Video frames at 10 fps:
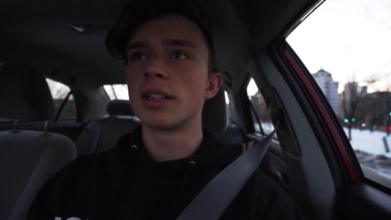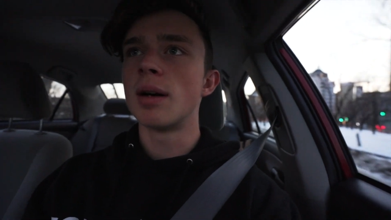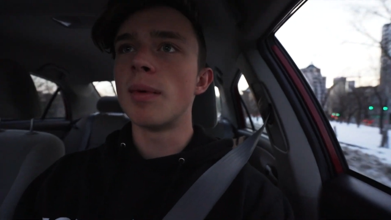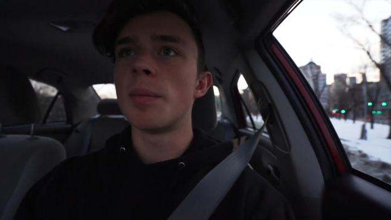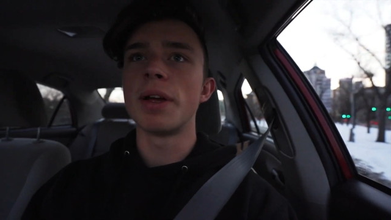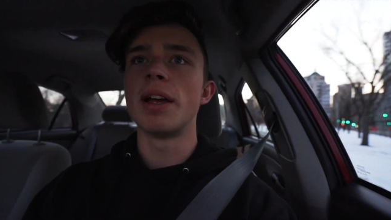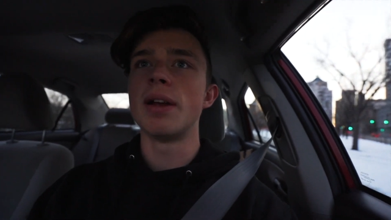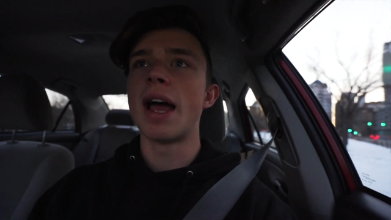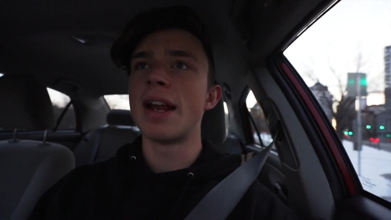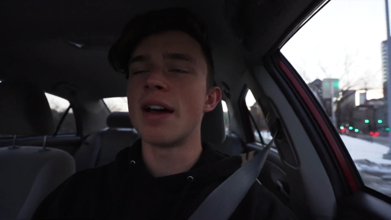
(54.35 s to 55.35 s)
come up
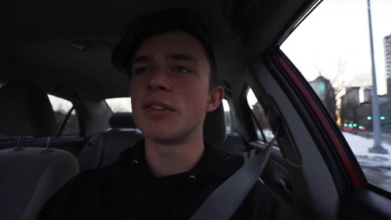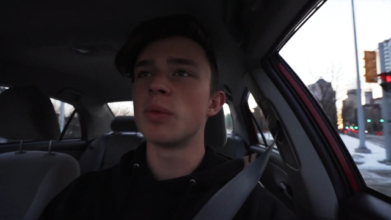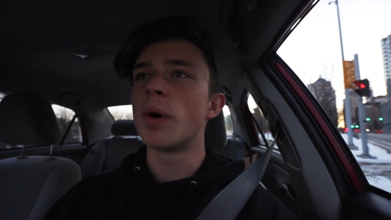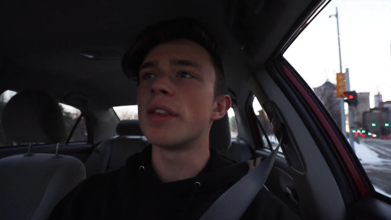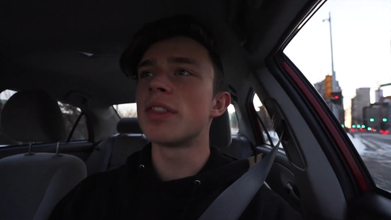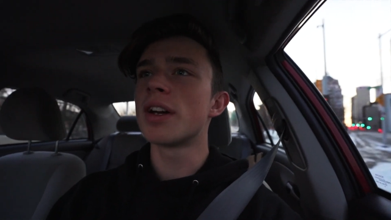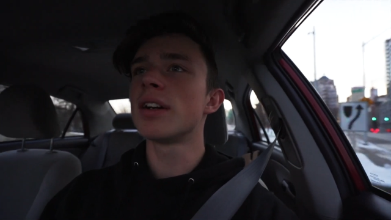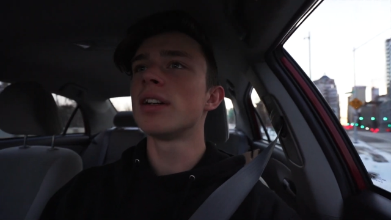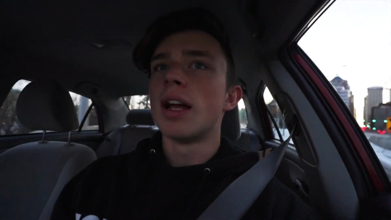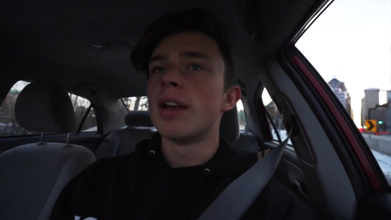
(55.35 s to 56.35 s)
and having to wait
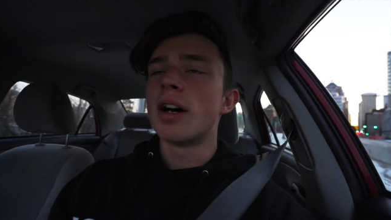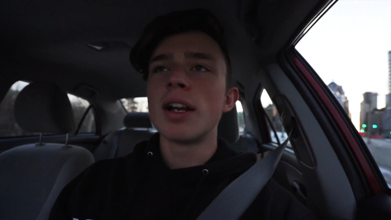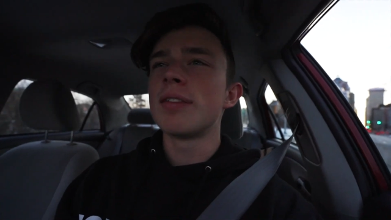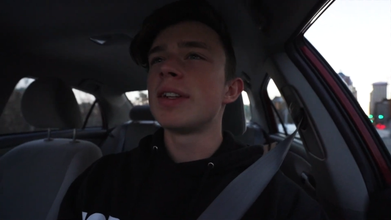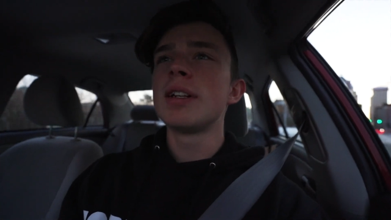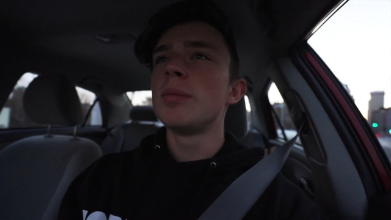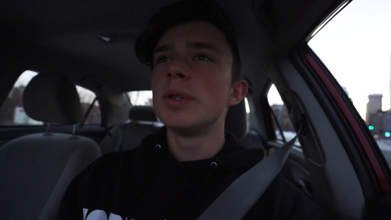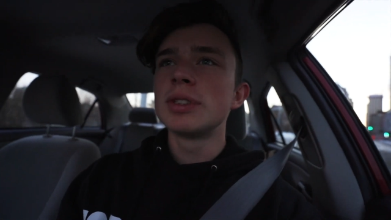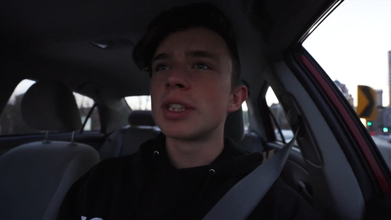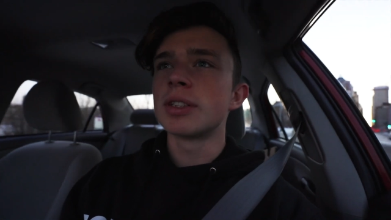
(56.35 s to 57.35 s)
there and not having any
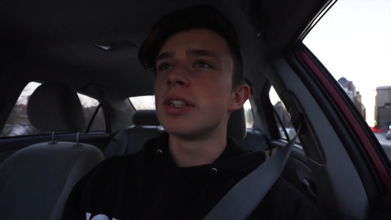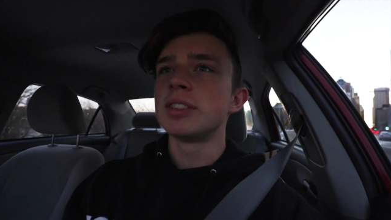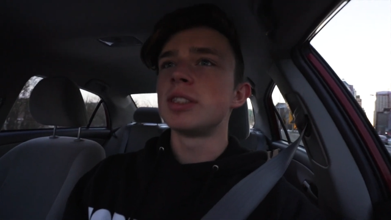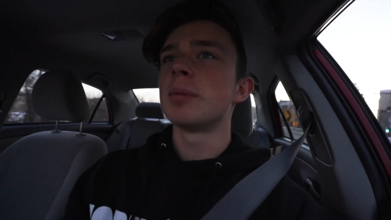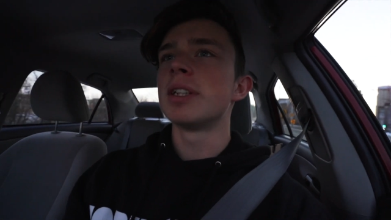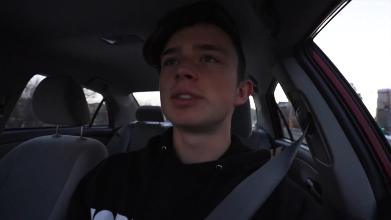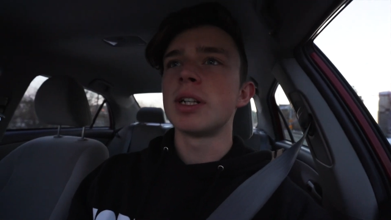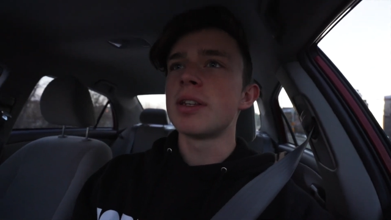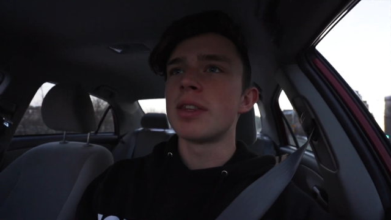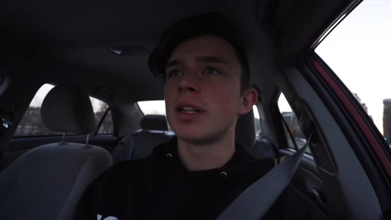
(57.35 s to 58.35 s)
music or any stimulants
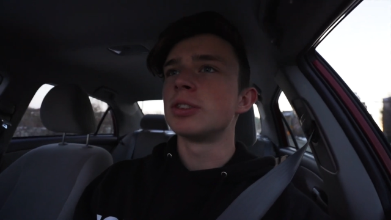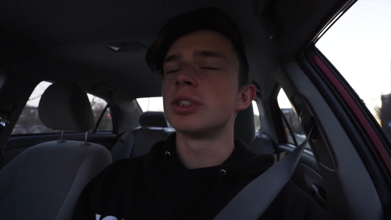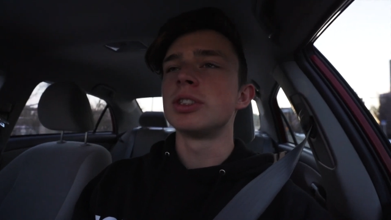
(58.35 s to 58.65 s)
or anything.